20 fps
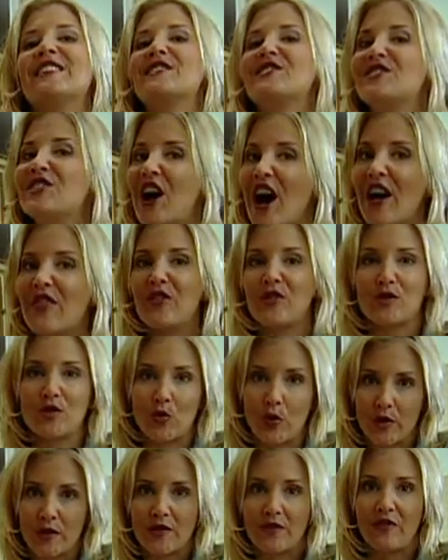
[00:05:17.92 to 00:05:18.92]
is not the
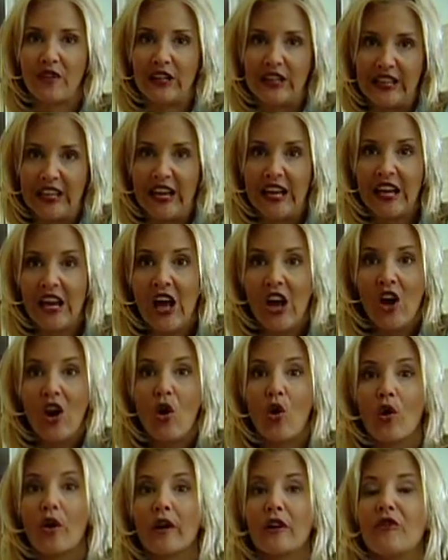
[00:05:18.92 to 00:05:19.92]
source of the leak,
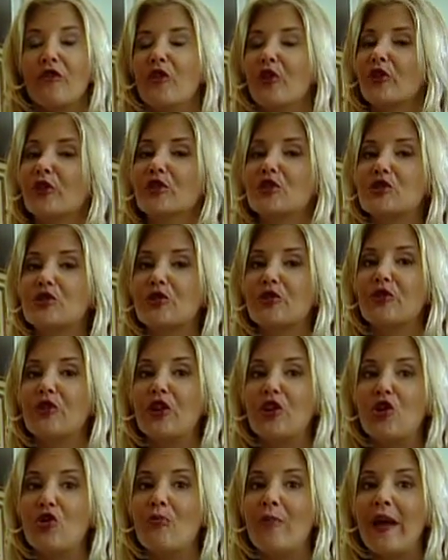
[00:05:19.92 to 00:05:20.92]
or if you're concerned
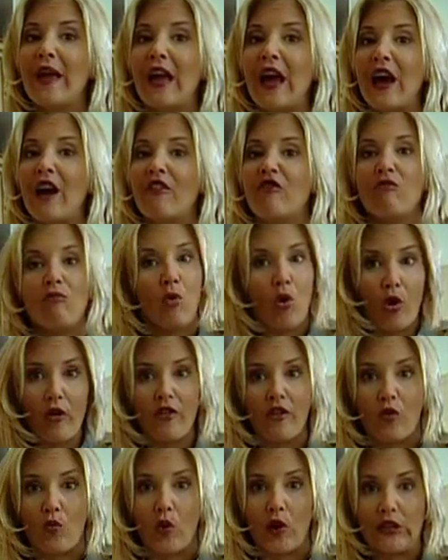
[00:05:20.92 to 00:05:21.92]
that you may have more
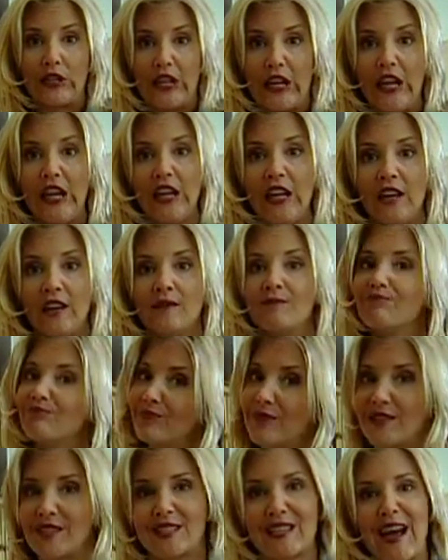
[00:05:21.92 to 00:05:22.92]
than one leak,
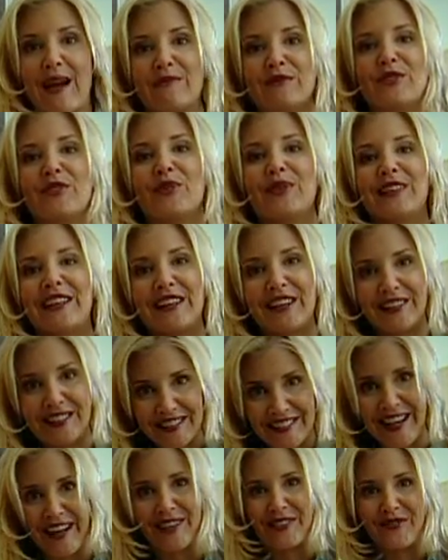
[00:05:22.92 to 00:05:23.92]
it's time to do a little
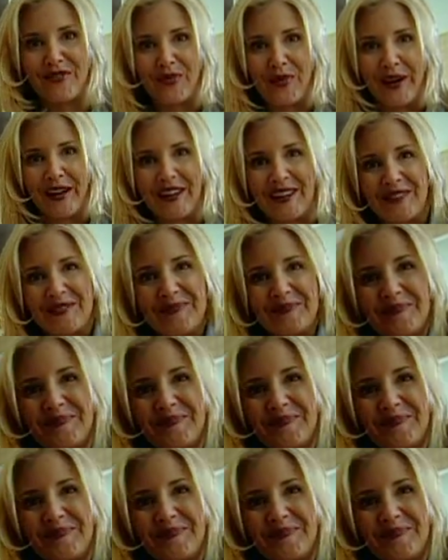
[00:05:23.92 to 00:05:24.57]
detective work.